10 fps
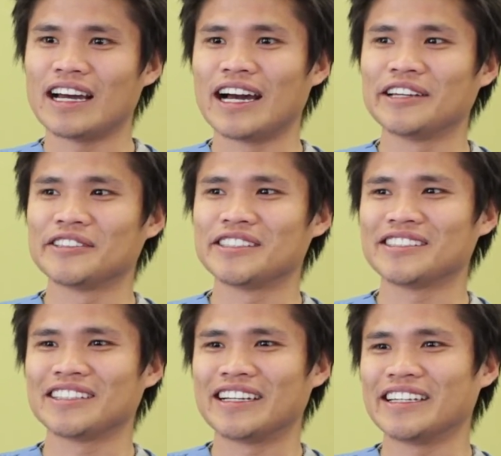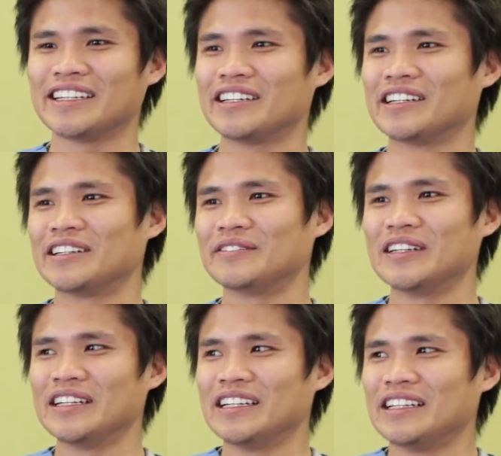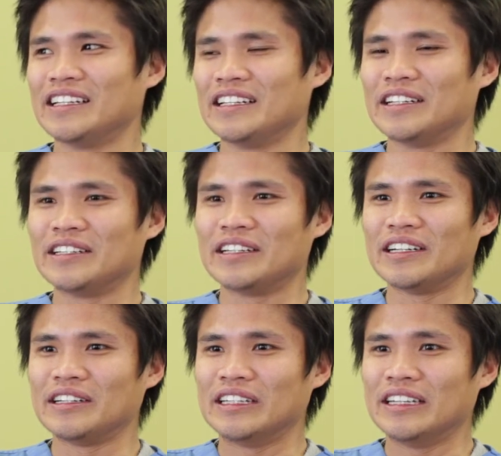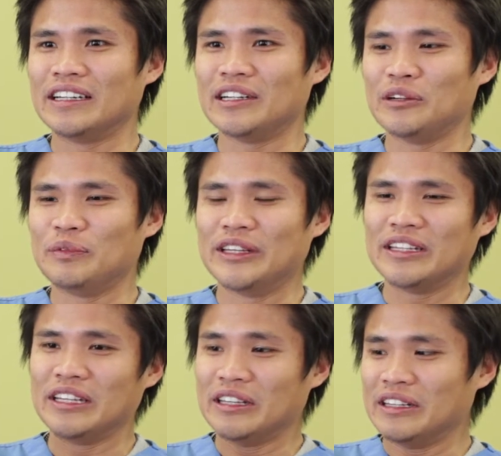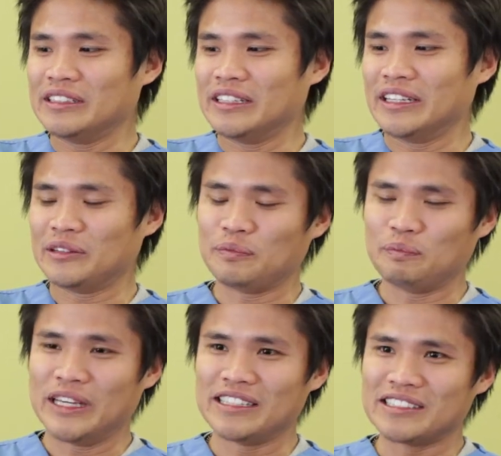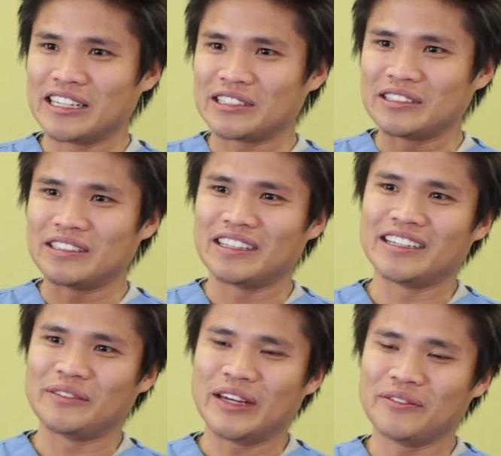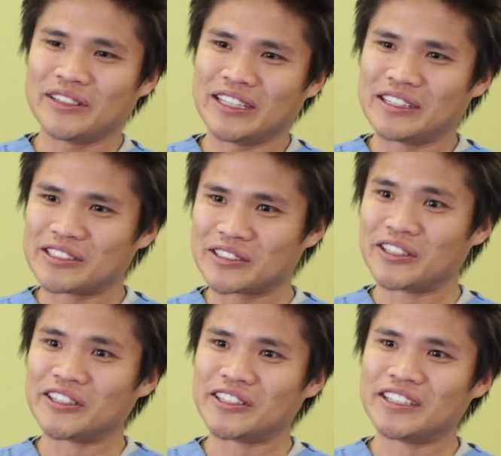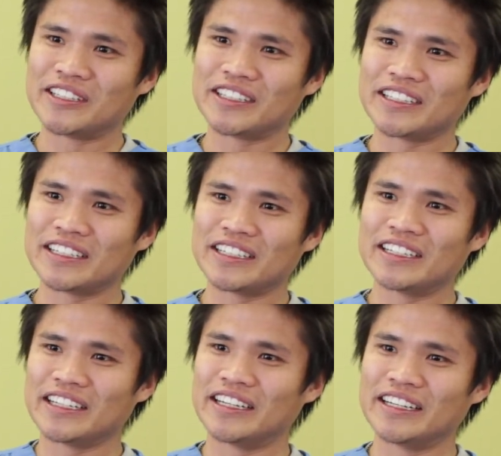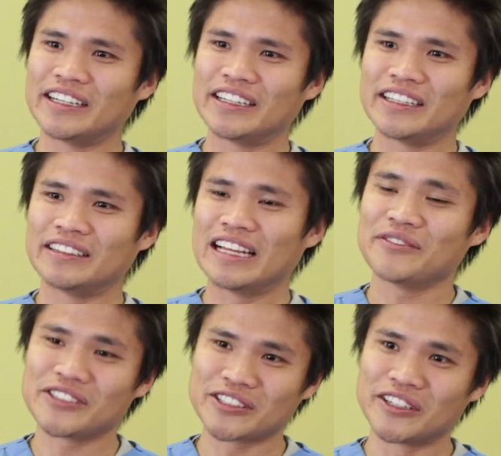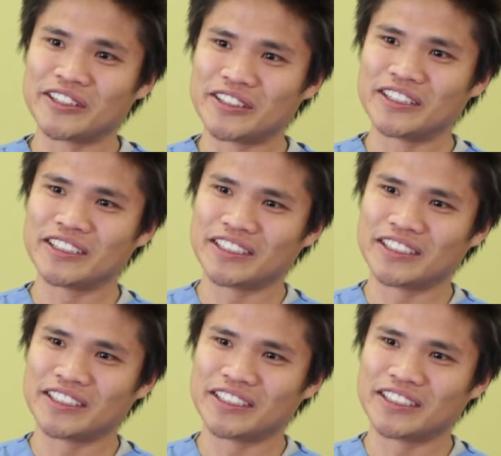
Ayos is like, I mean, it means that everything is good and life is good.